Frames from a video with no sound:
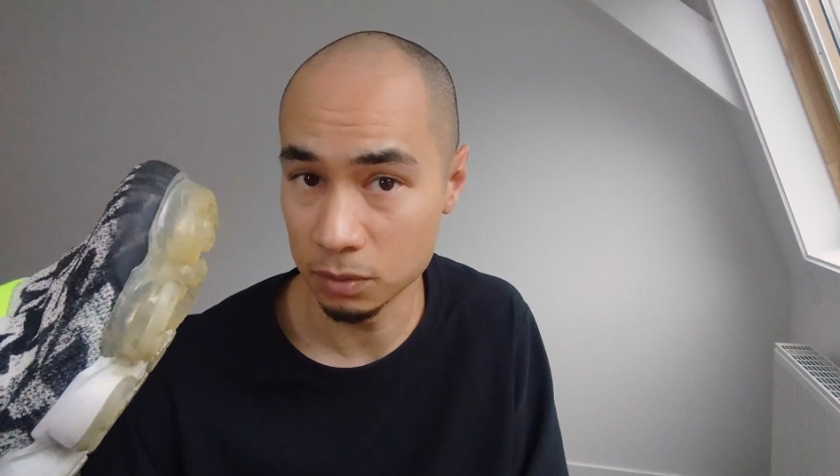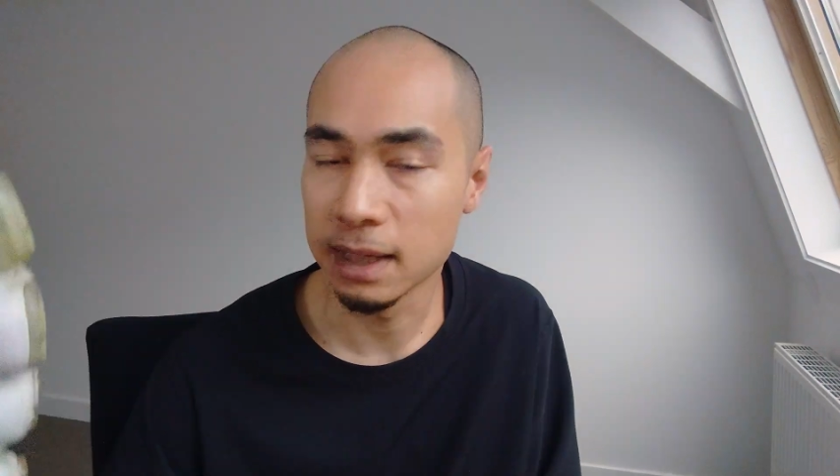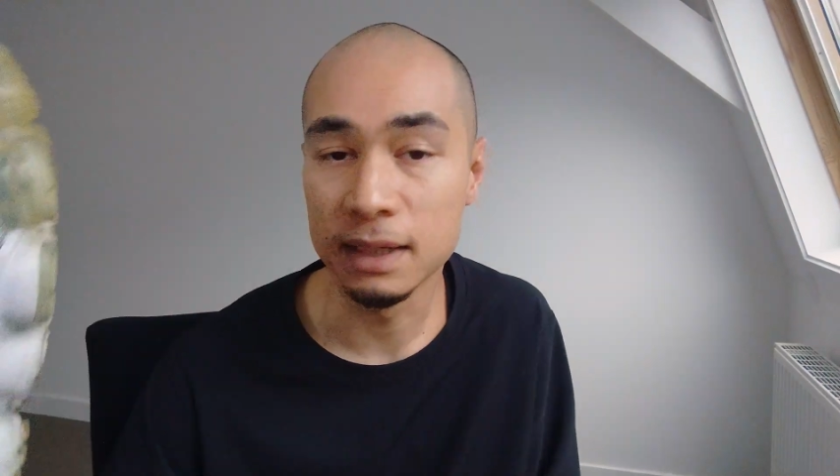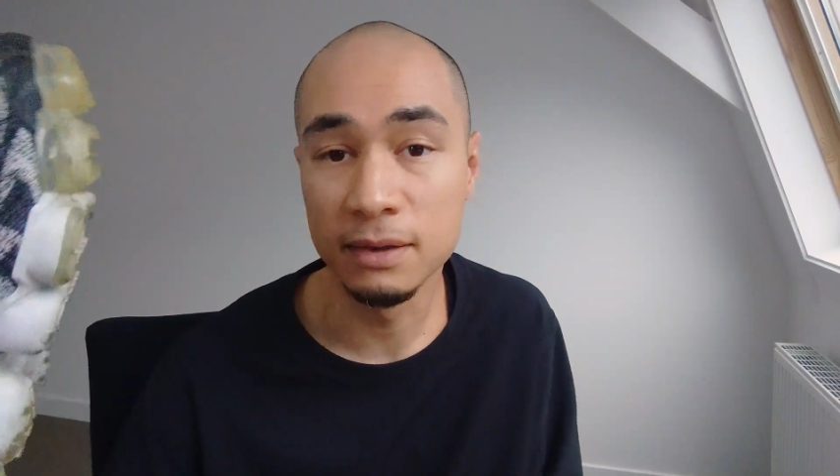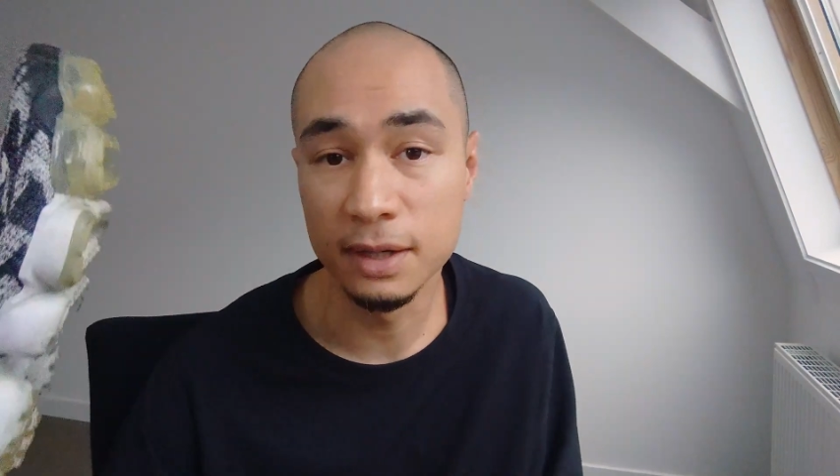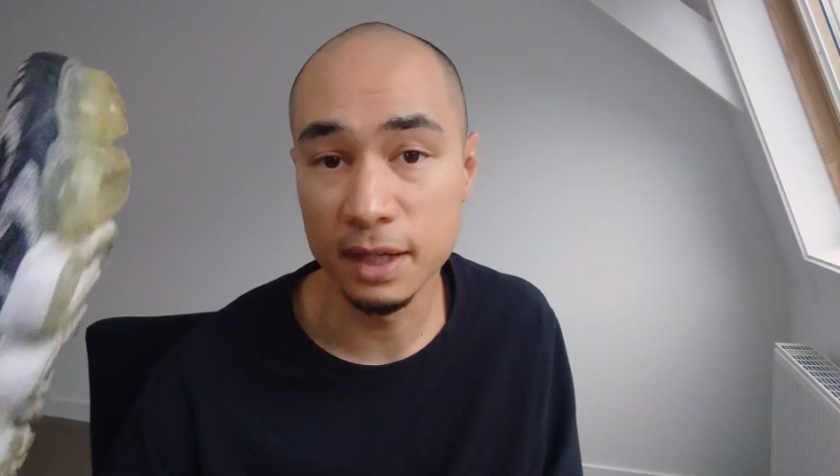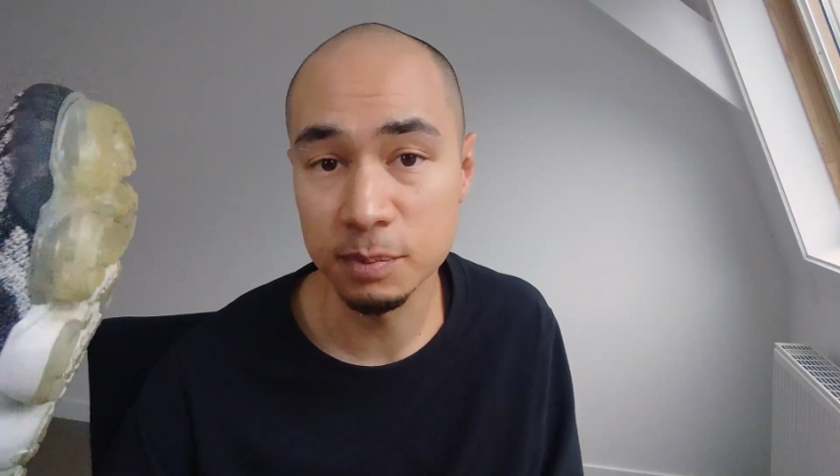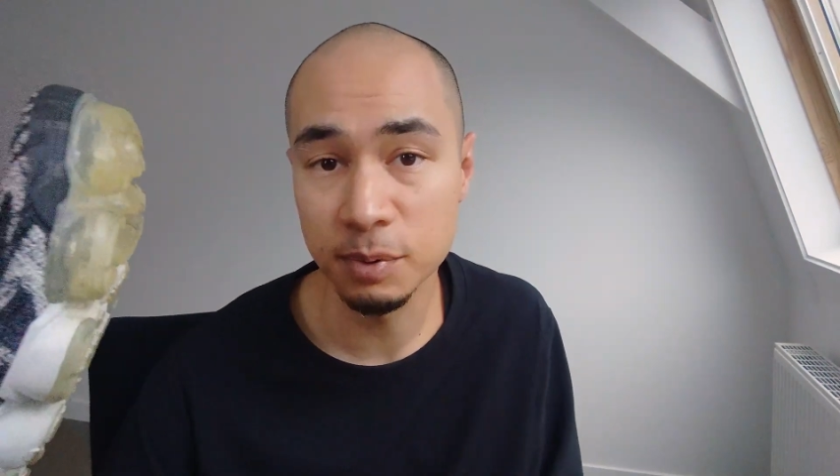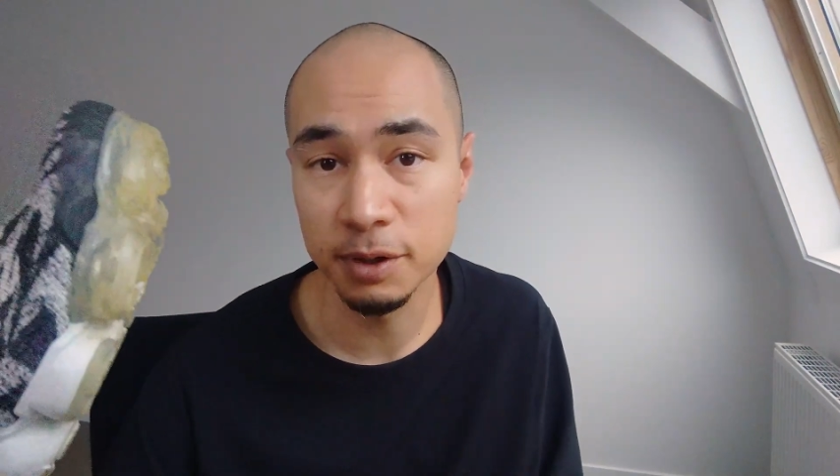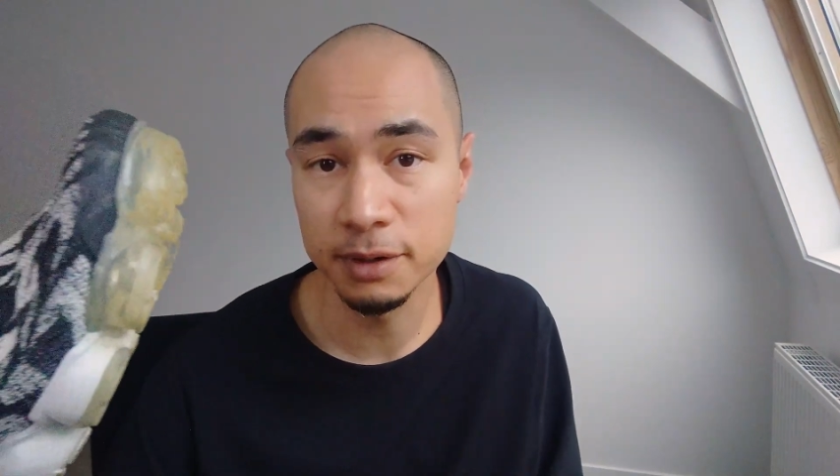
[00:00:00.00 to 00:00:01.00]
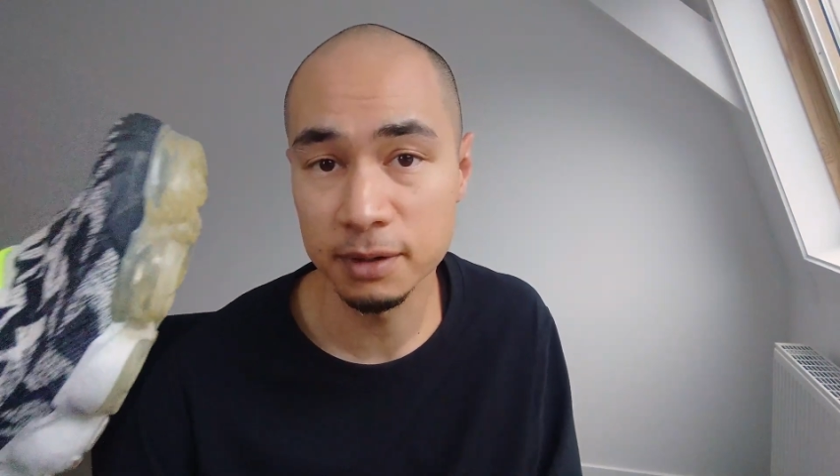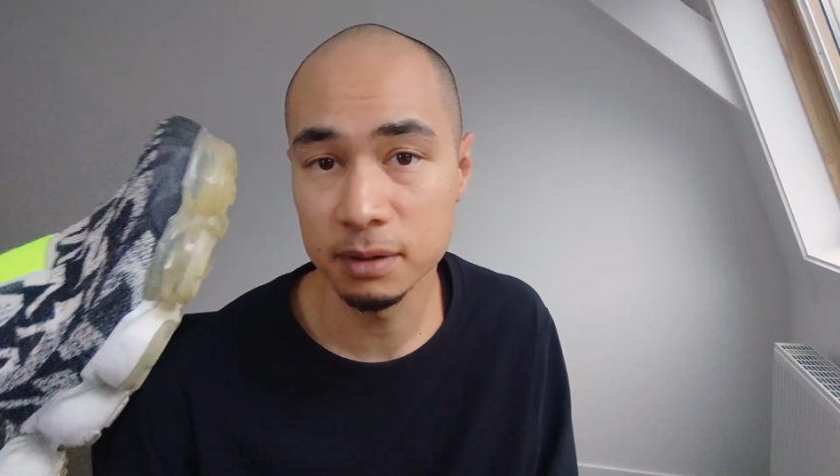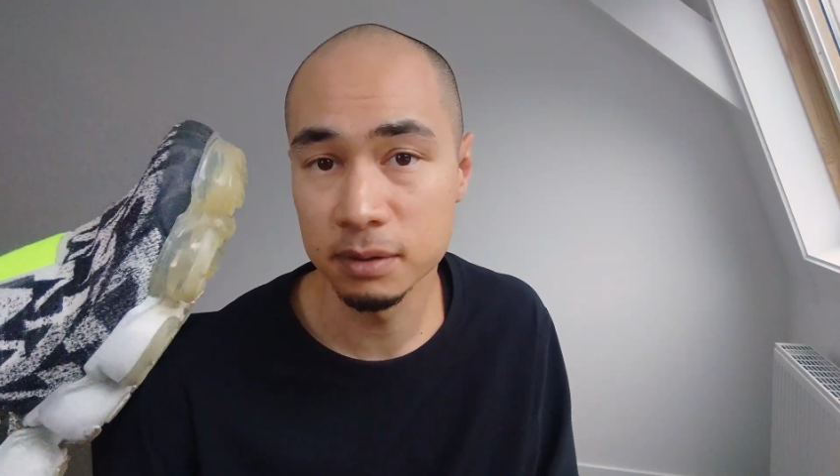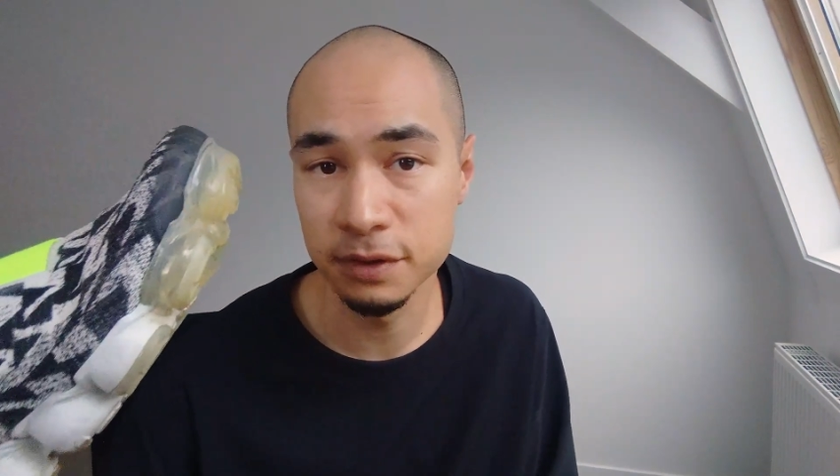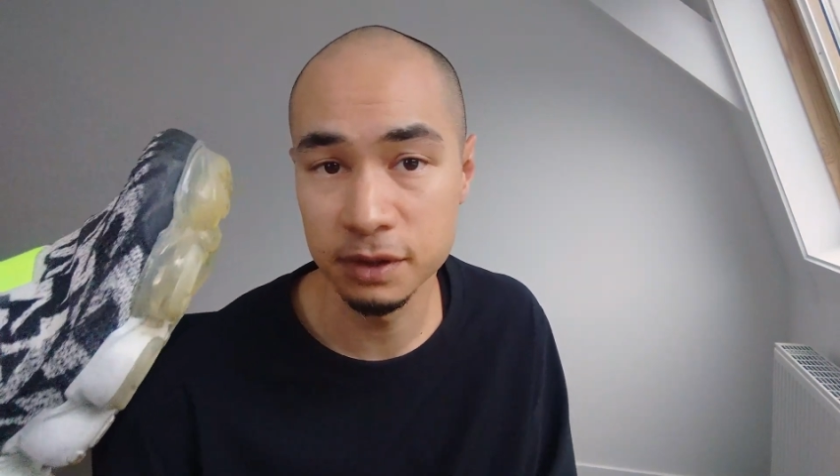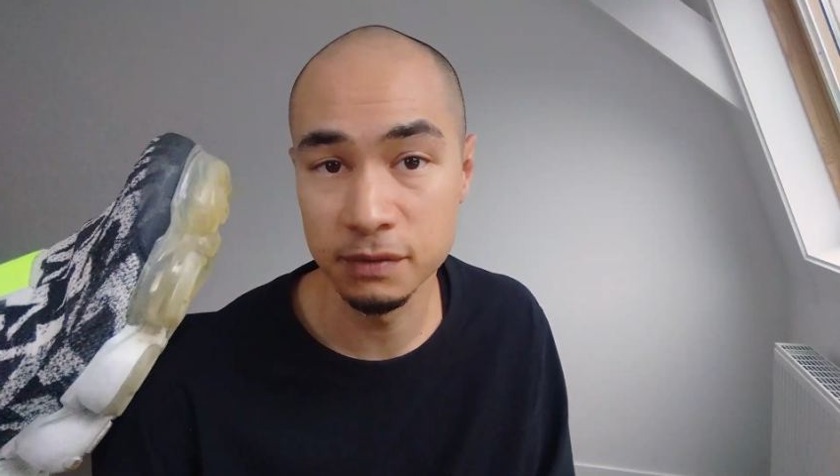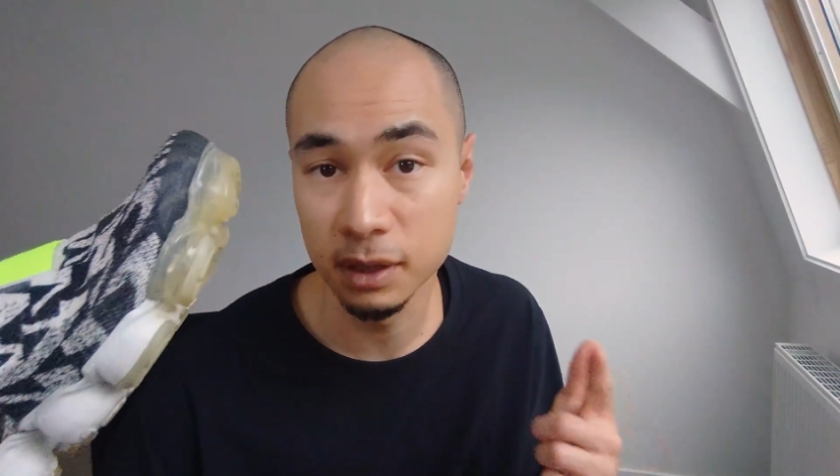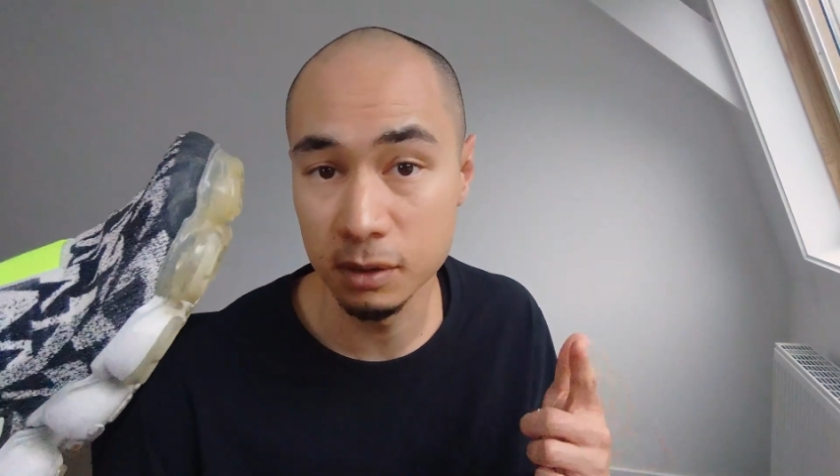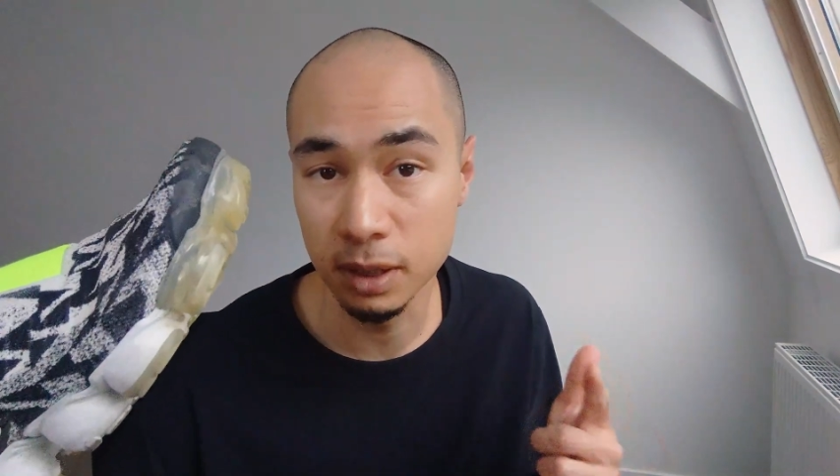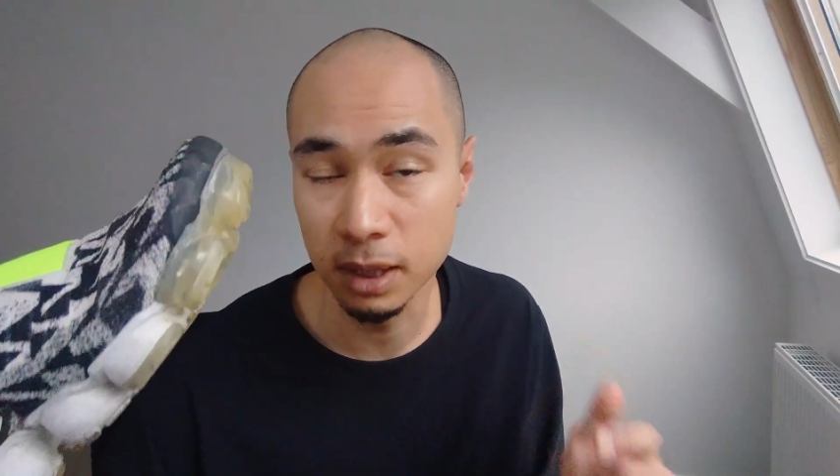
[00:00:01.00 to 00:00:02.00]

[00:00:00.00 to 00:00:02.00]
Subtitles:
And in the next part of this video,